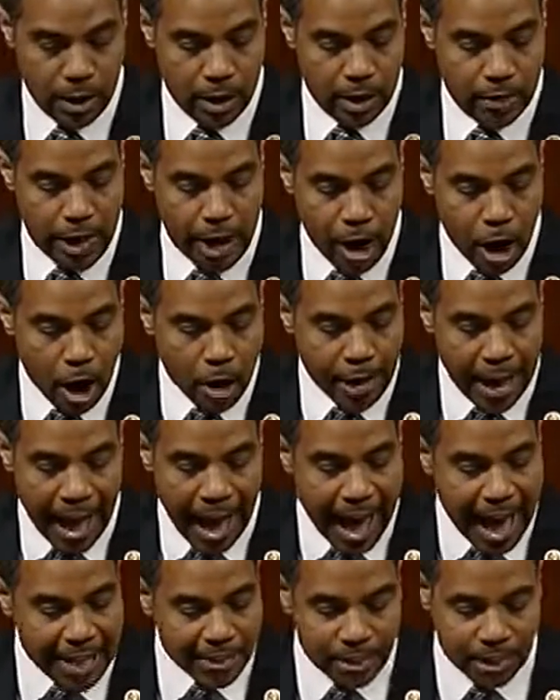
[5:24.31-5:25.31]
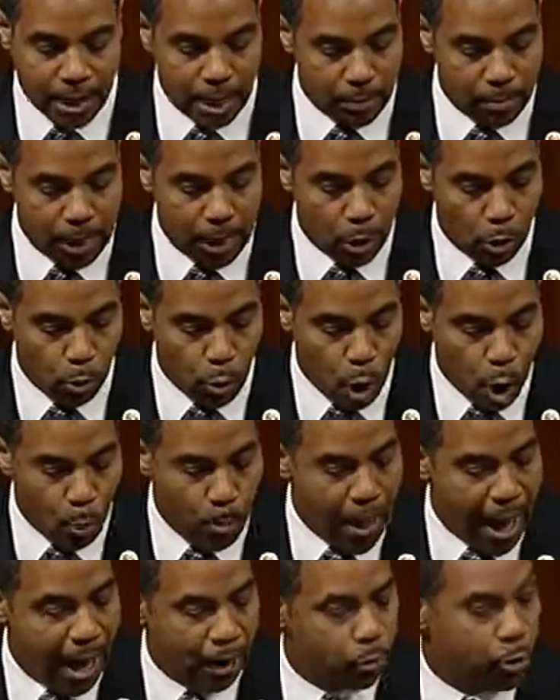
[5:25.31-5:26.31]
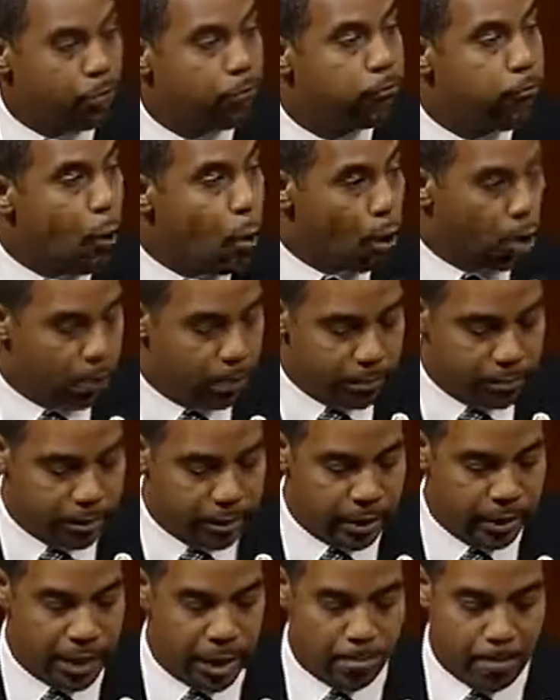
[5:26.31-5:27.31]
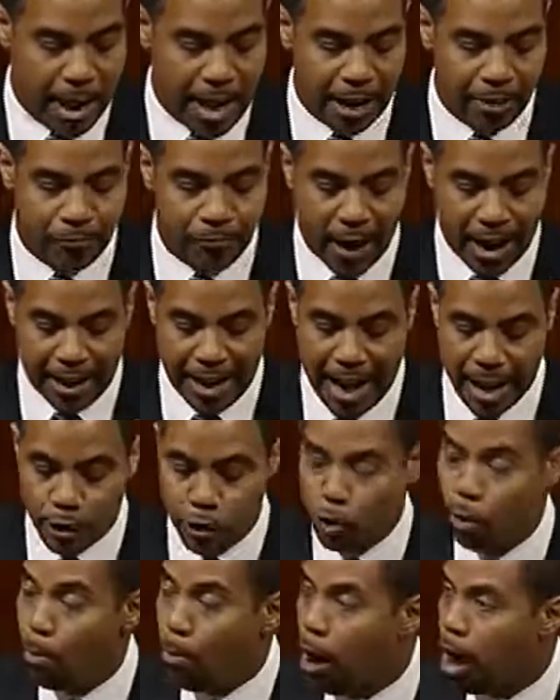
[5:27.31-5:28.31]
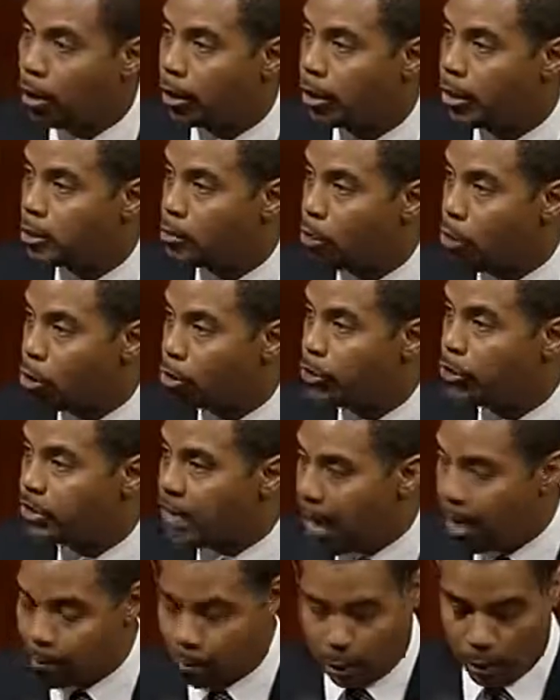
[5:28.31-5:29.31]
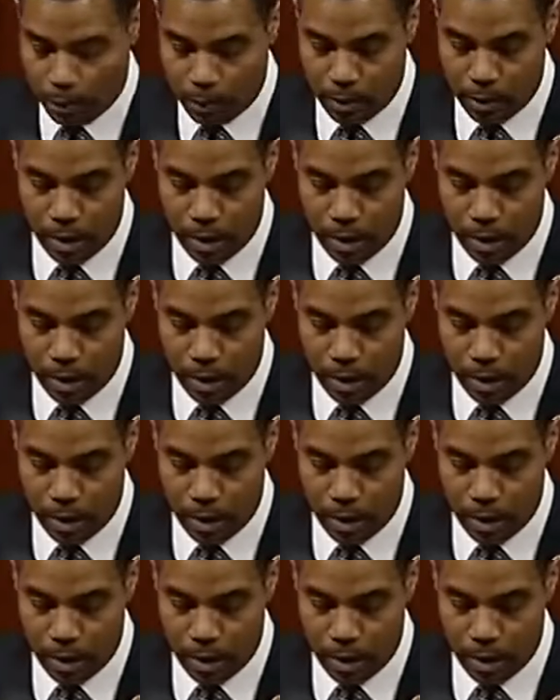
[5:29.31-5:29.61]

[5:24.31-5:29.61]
They aren't asking me to roll back reforms that make financial markets more stable.